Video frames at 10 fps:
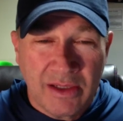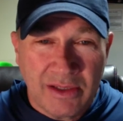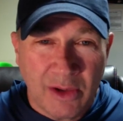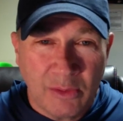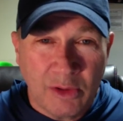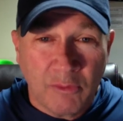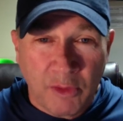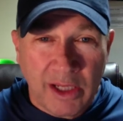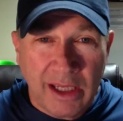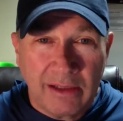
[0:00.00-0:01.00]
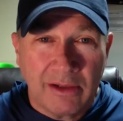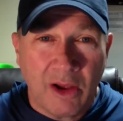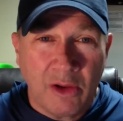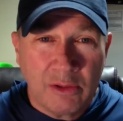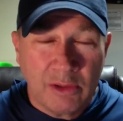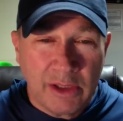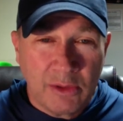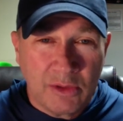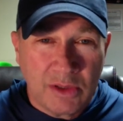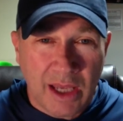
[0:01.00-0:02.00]
So don't forget, all you
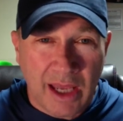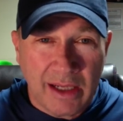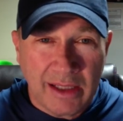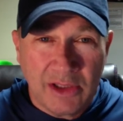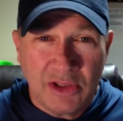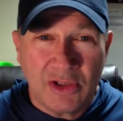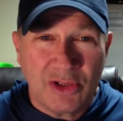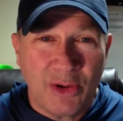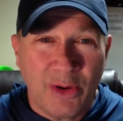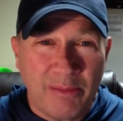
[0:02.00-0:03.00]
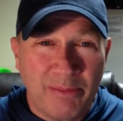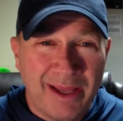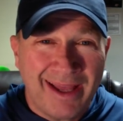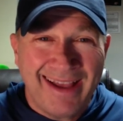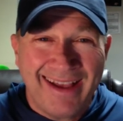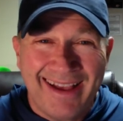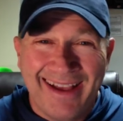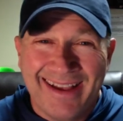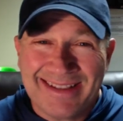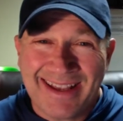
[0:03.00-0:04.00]
leaders, I uh, need you to show up
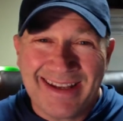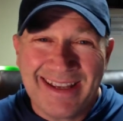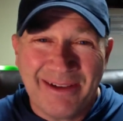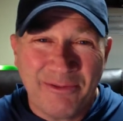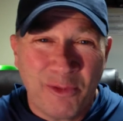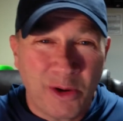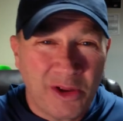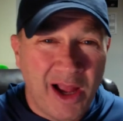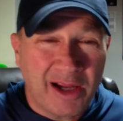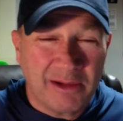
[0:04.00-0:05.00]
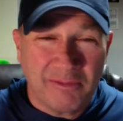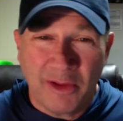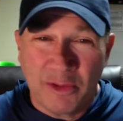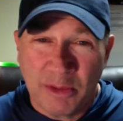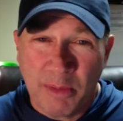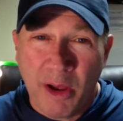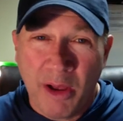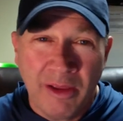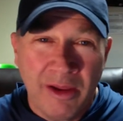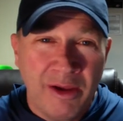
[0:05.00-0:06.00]
uh, Sunday at four o'clock in Fellowship
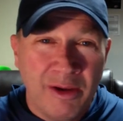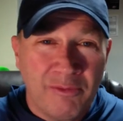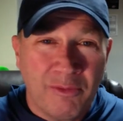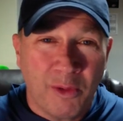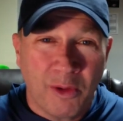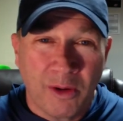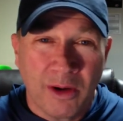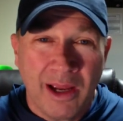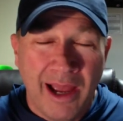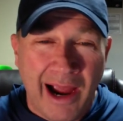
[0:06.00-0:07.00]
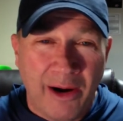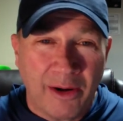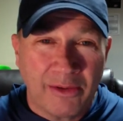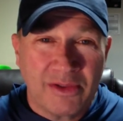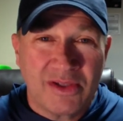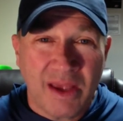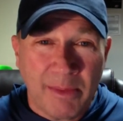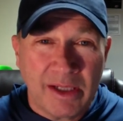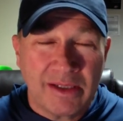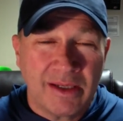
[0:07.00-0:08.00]
Hall for our
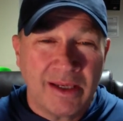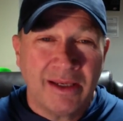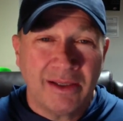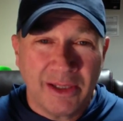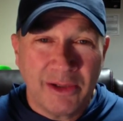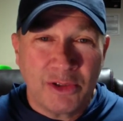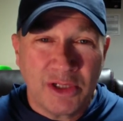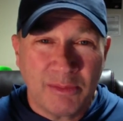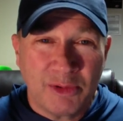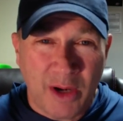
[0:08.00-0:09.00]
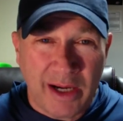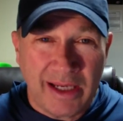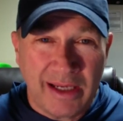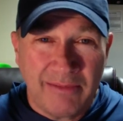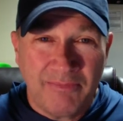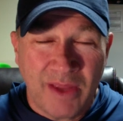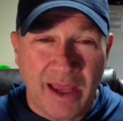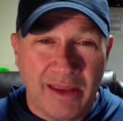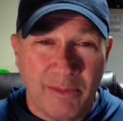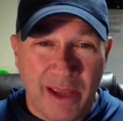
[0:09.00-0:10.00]
summit leadership training
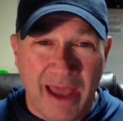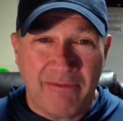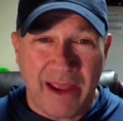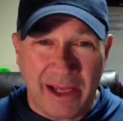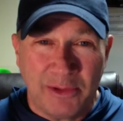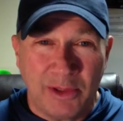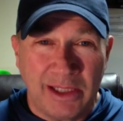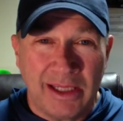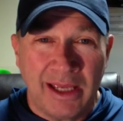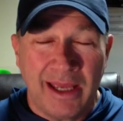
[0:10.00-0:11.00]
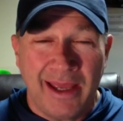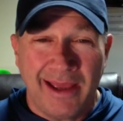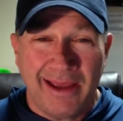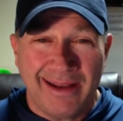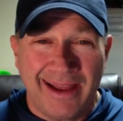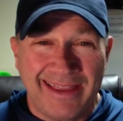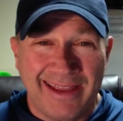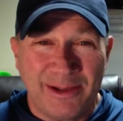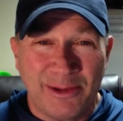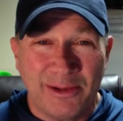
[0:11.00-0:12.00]
uh, that we have annually. And I
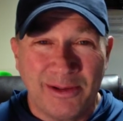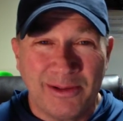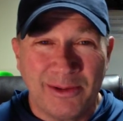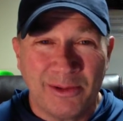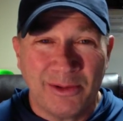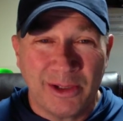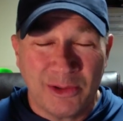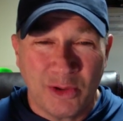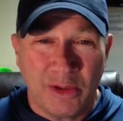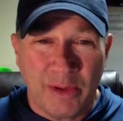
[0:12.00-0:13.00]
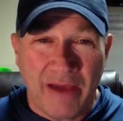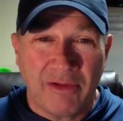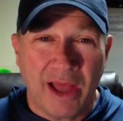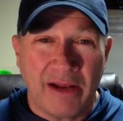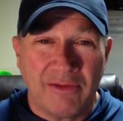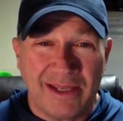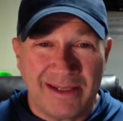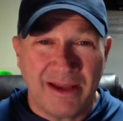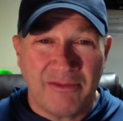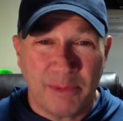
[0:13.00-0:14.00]
think you'll you'll enjoy it. We have a lot of neat
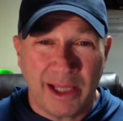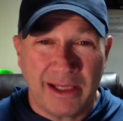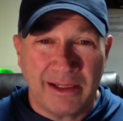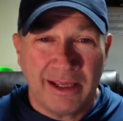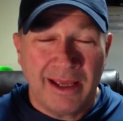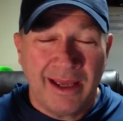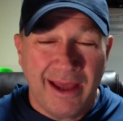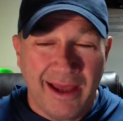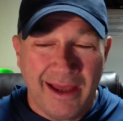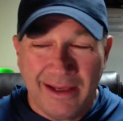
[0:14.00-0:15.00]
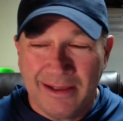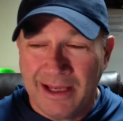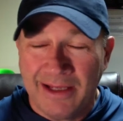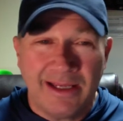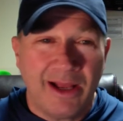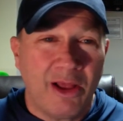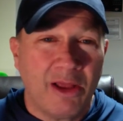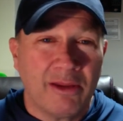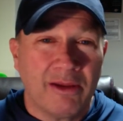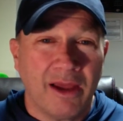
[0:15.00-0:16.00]
stuff planned, uh, and and tell
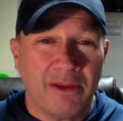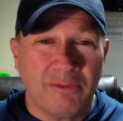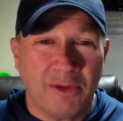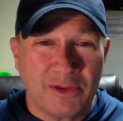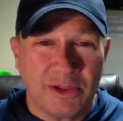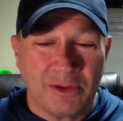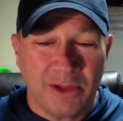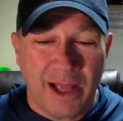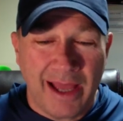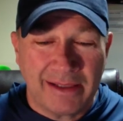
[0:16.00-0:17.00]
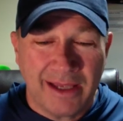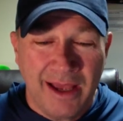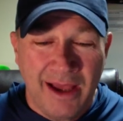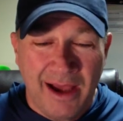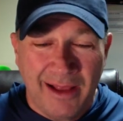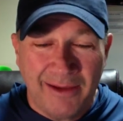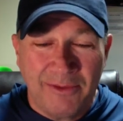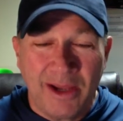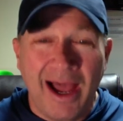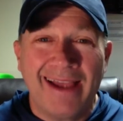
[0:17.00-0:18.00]
all the other folks in your class. I love
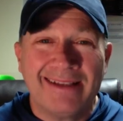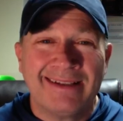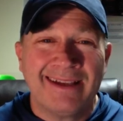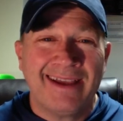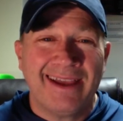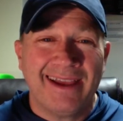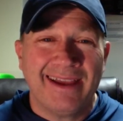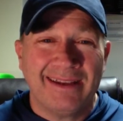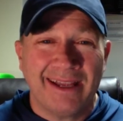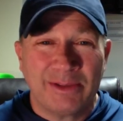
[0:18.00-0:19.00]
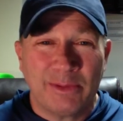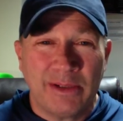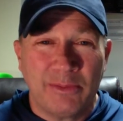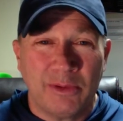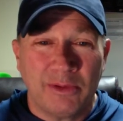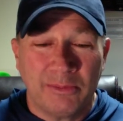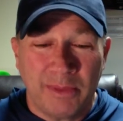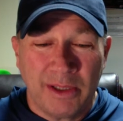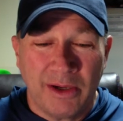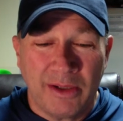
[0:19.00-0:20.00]
you guys. And next week we'll
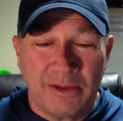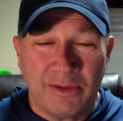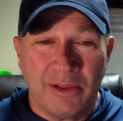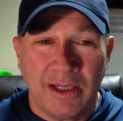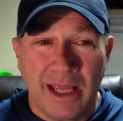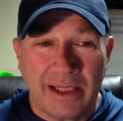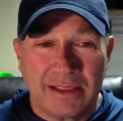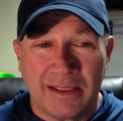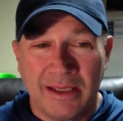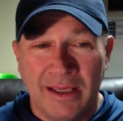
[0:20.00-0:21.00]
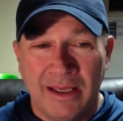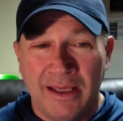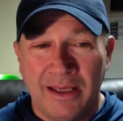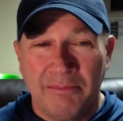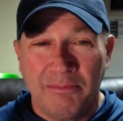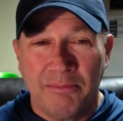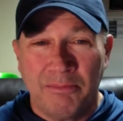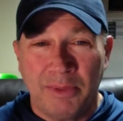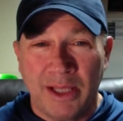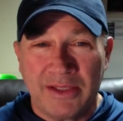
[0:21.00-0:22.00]
be on to the next.
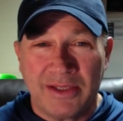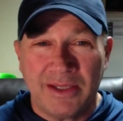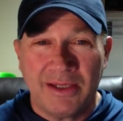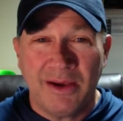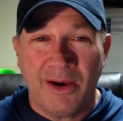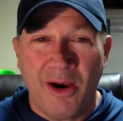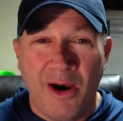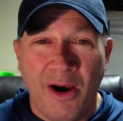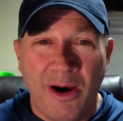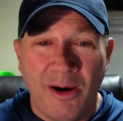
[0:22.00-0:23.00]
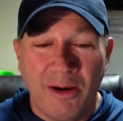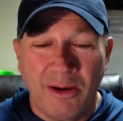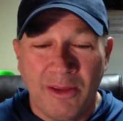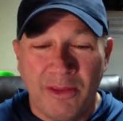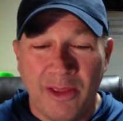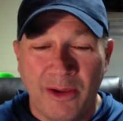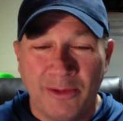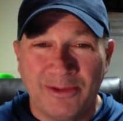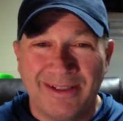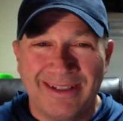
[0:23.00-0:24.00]
Blessed are
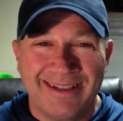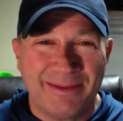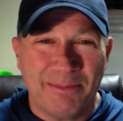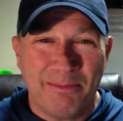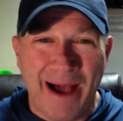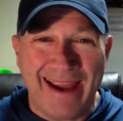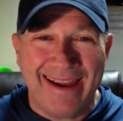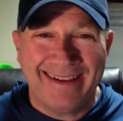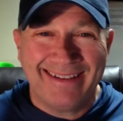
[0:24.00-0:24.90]
those. Bye.